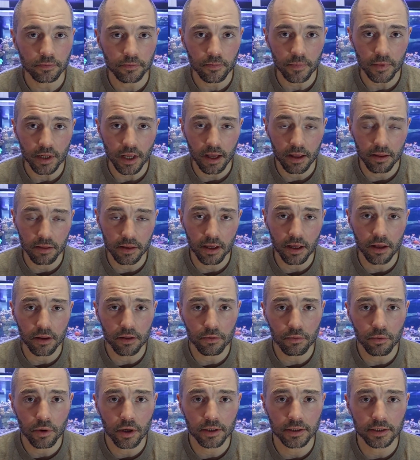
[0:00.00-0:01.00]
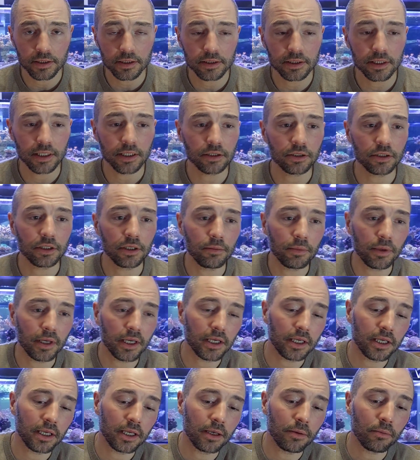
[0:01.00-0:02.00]
And the other one is actually
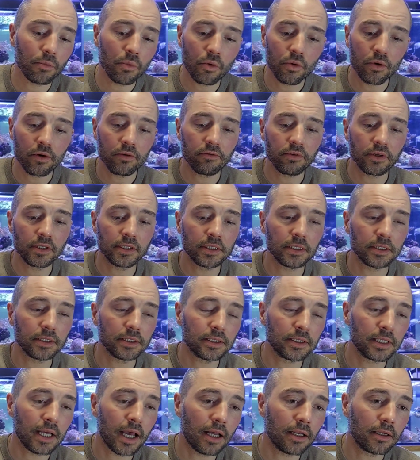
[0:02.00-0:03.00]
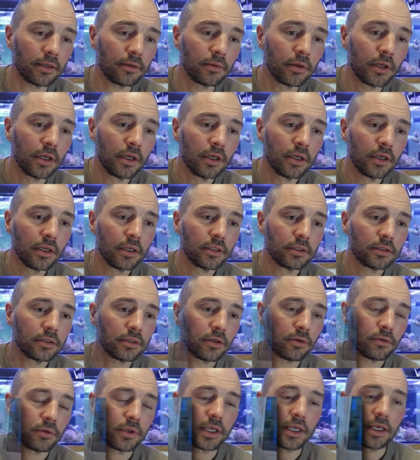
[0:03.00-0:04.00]
making a more efficient stand. So
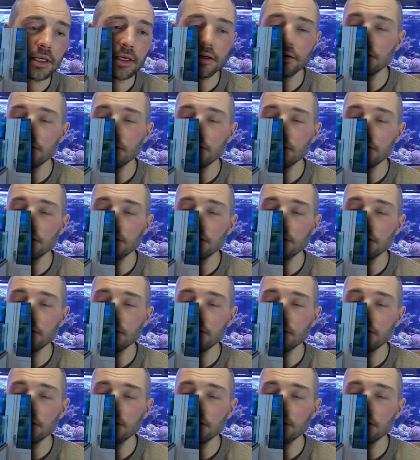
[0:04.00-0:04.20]
here